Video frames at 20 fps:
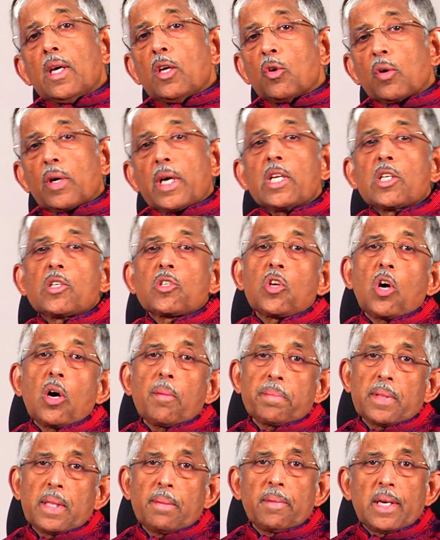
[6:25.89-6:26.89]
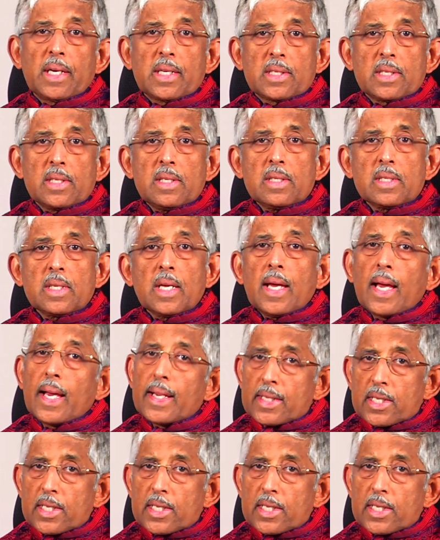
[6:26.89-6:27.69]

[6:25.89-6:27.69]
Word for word: you can stop the medicines and